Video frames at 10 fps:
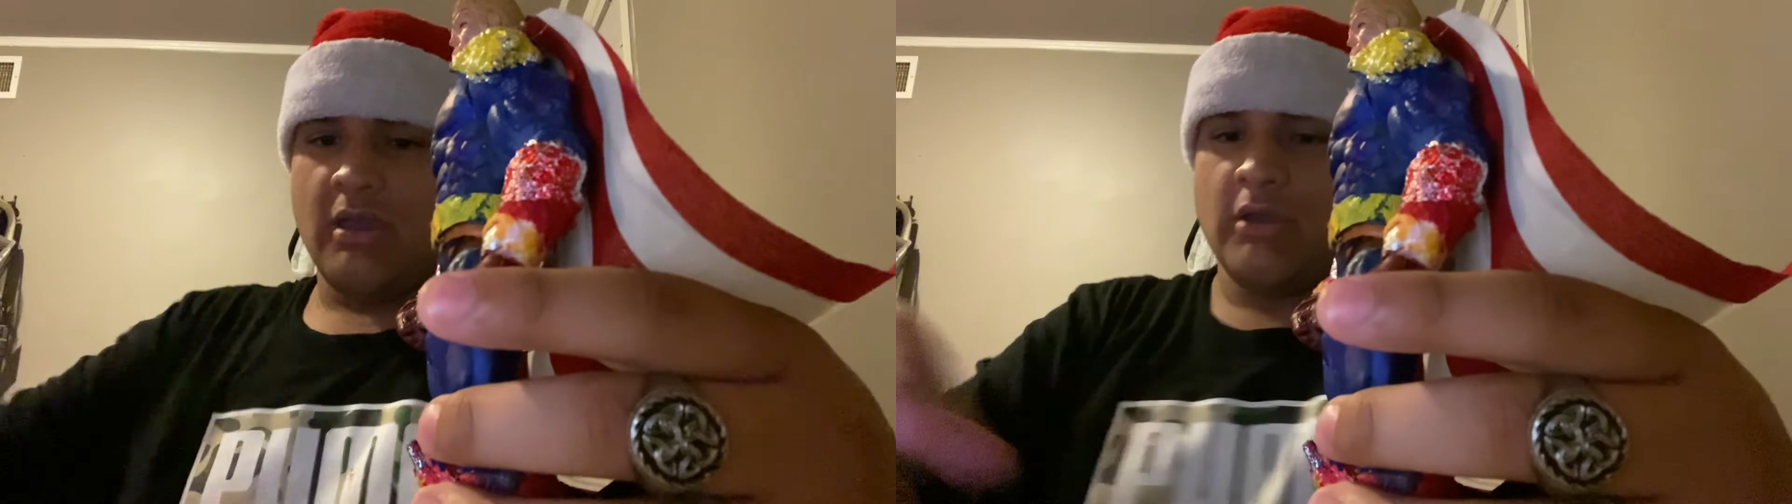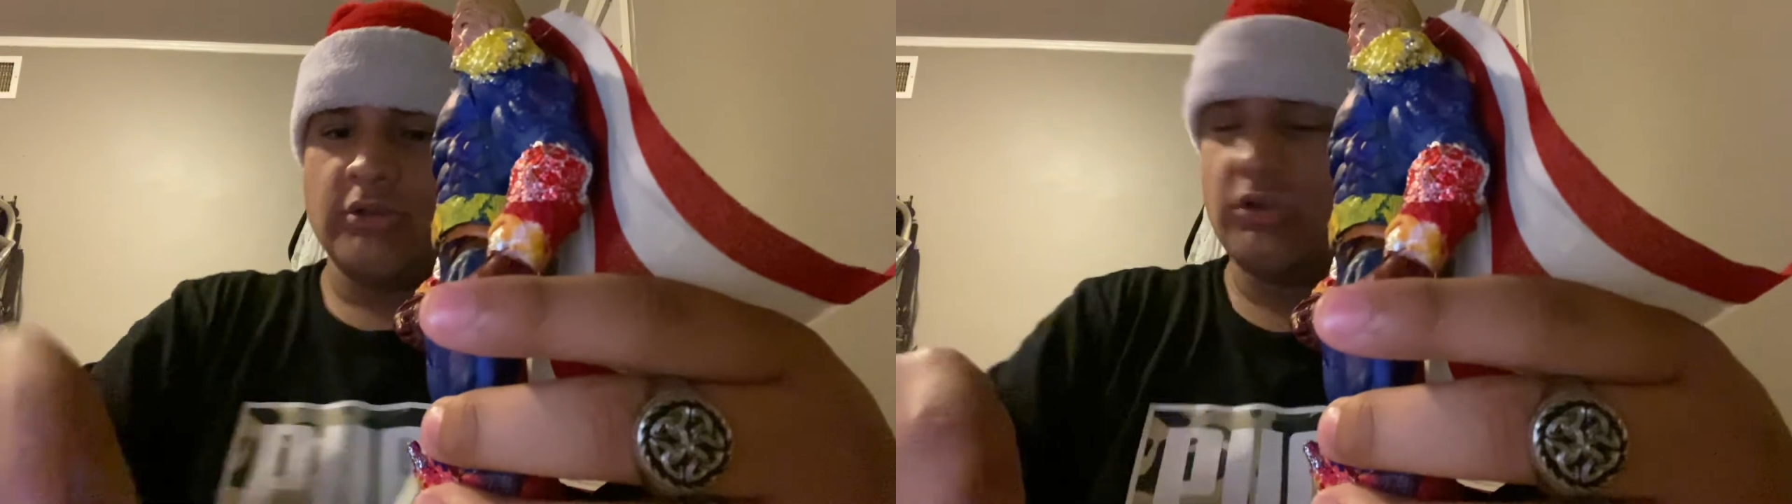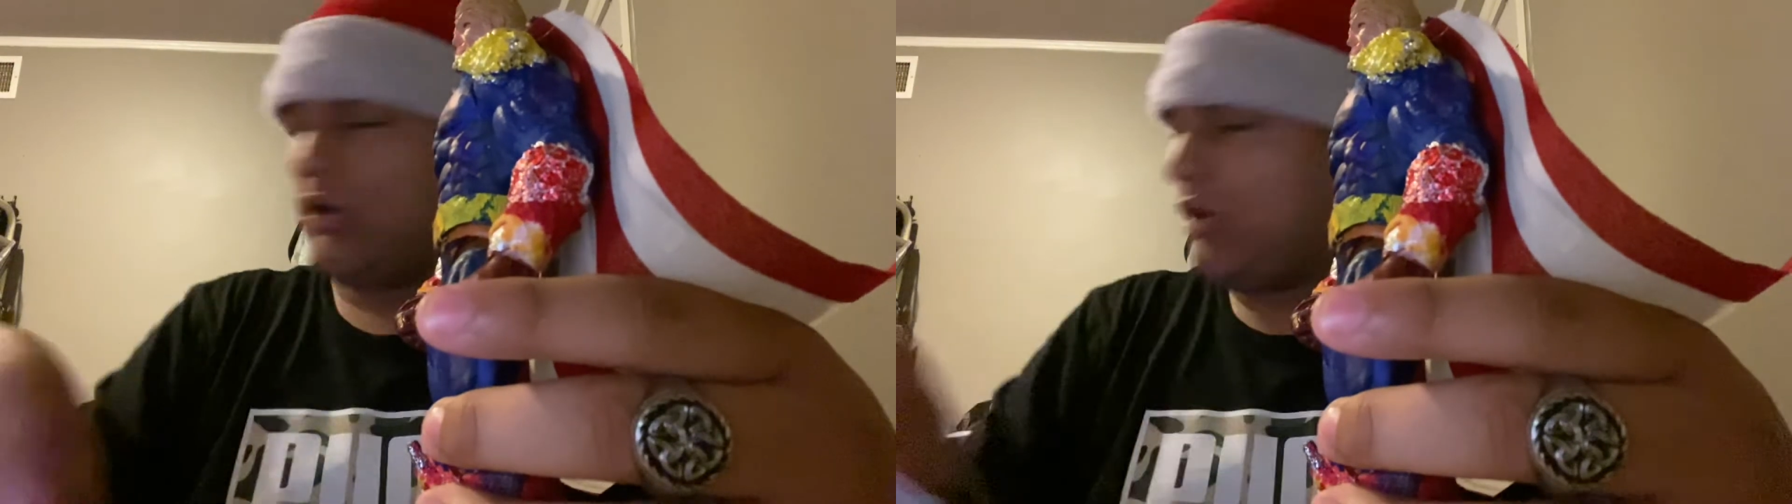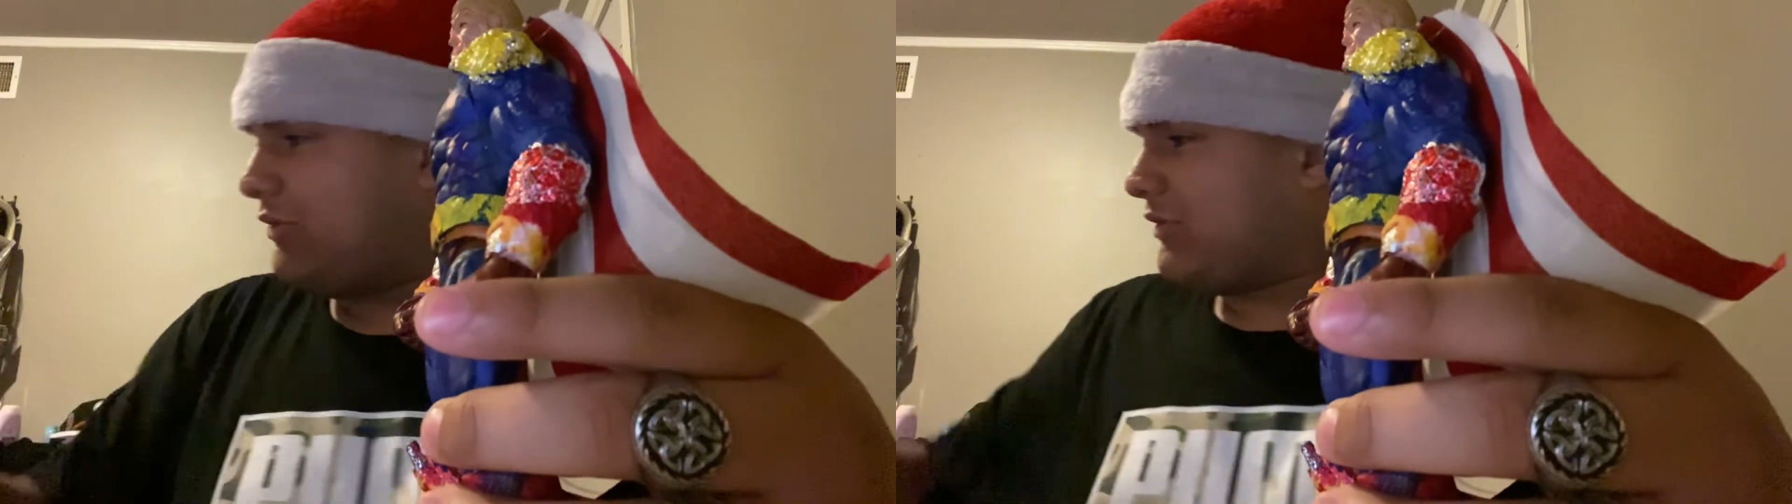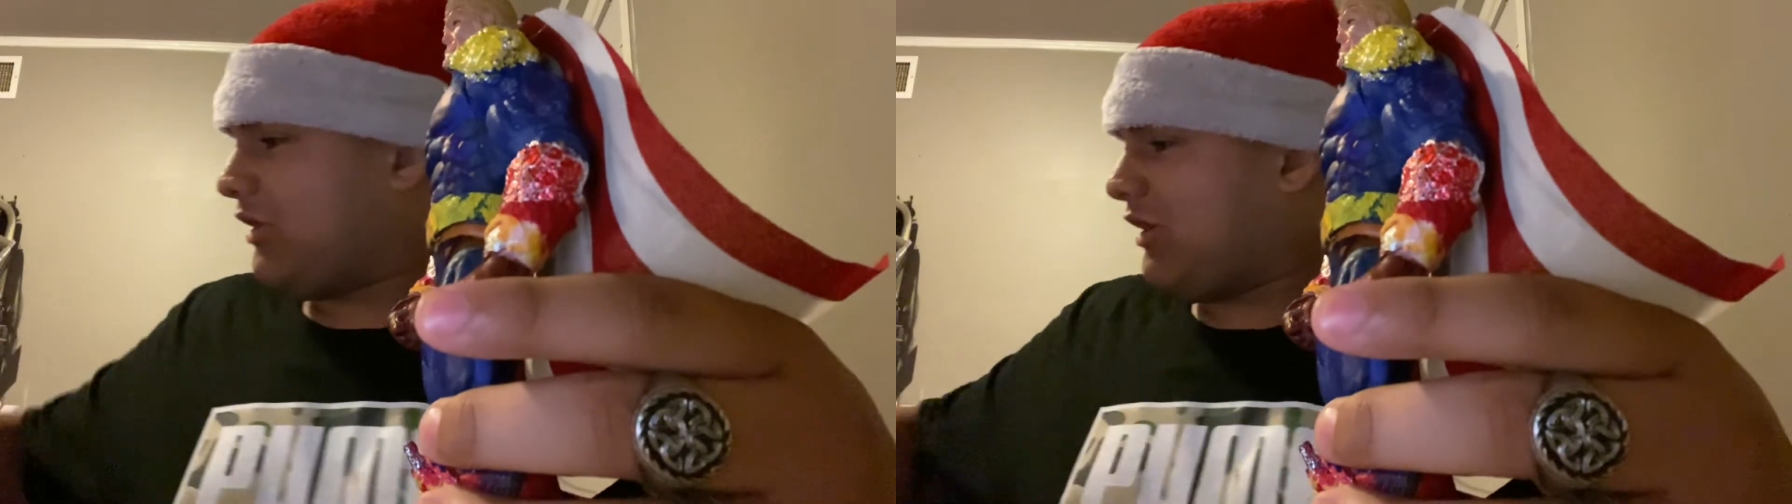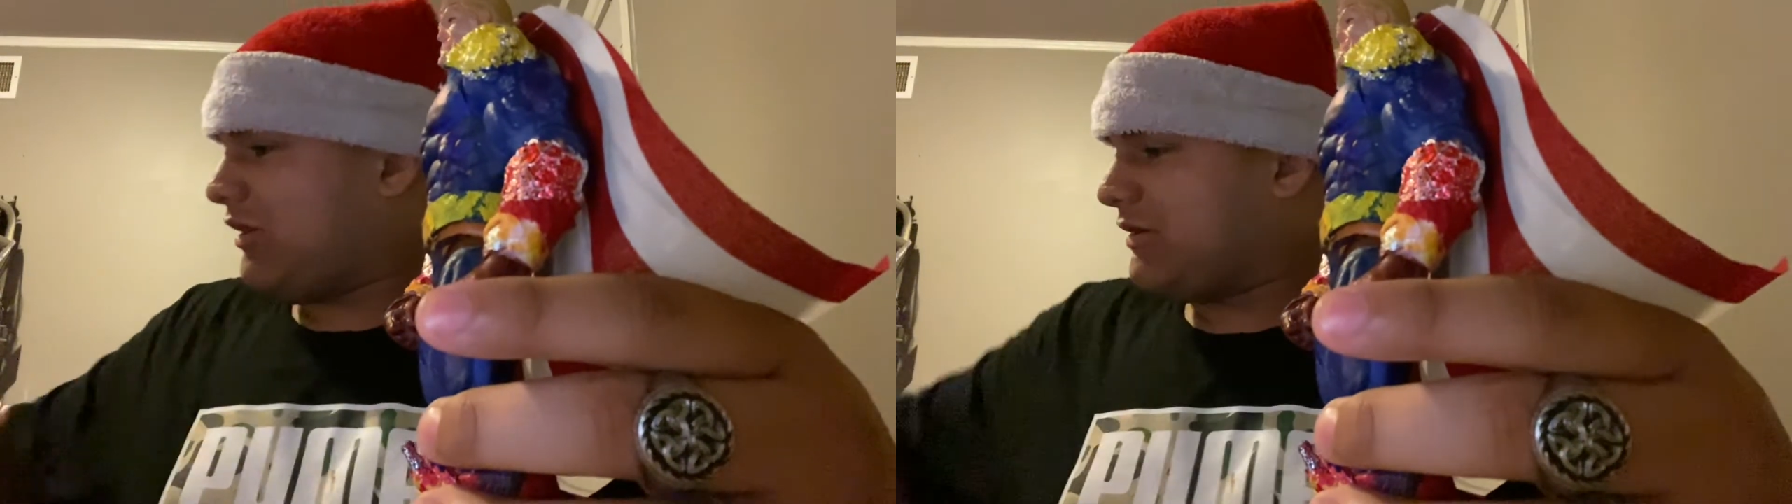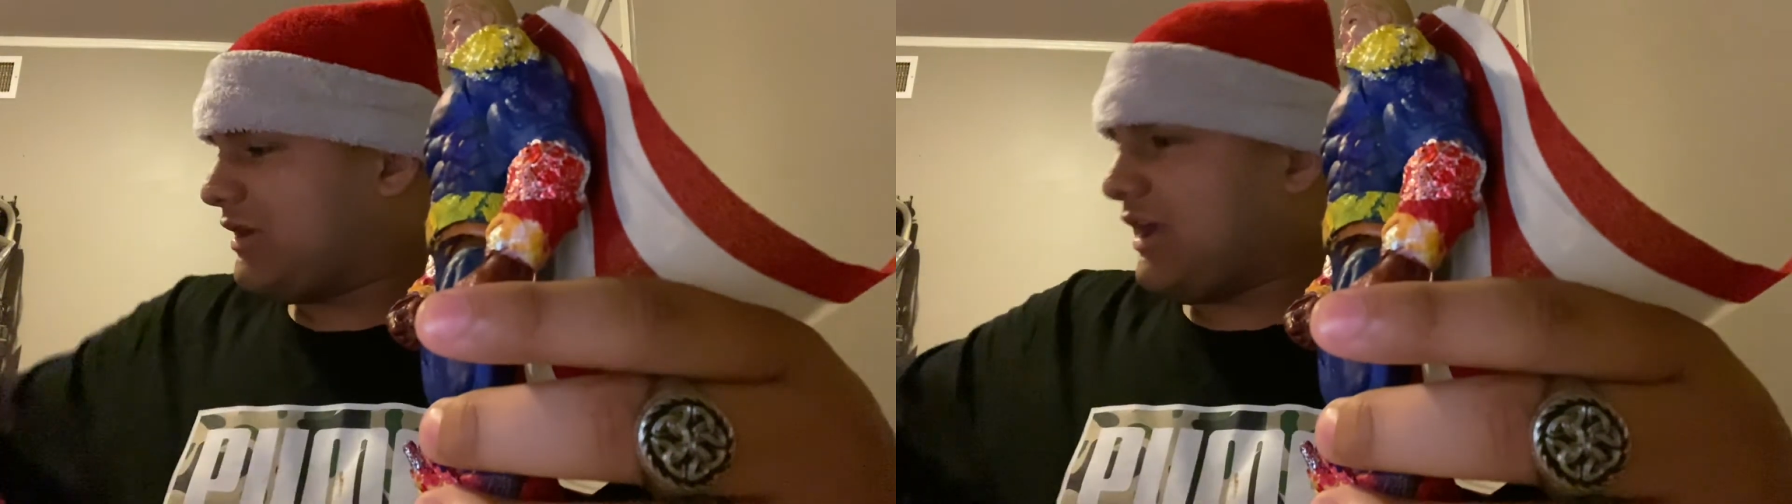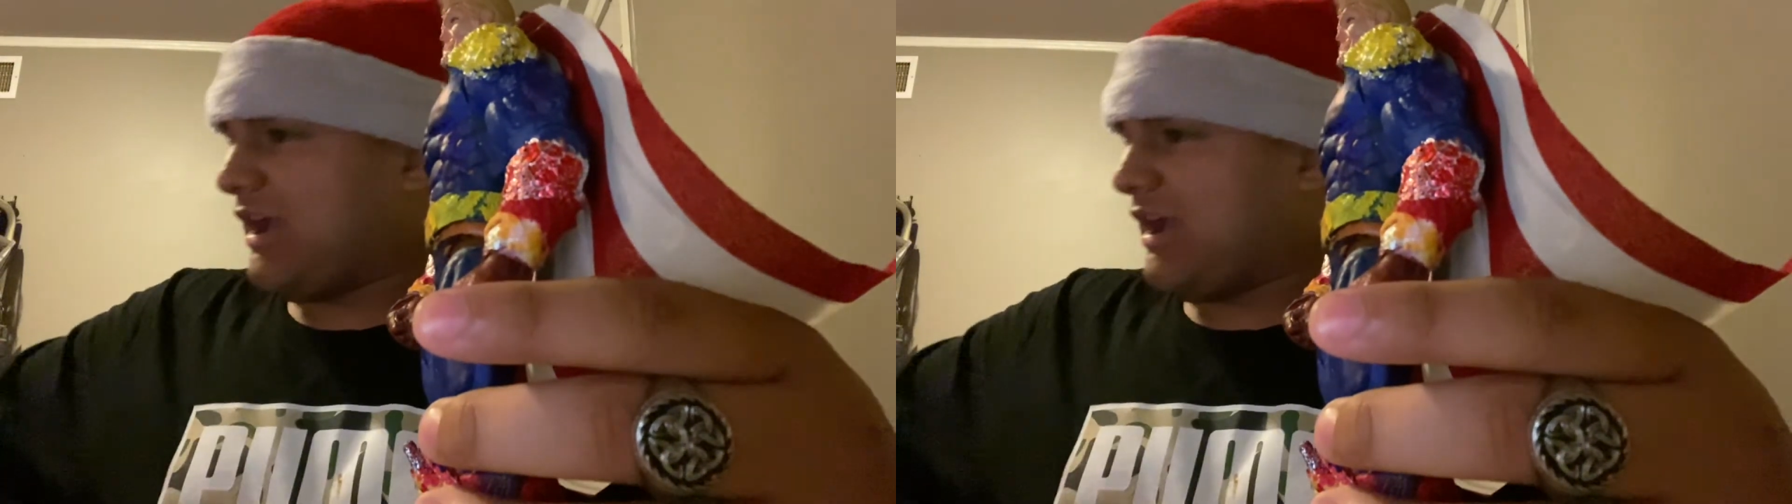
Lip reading: So overall,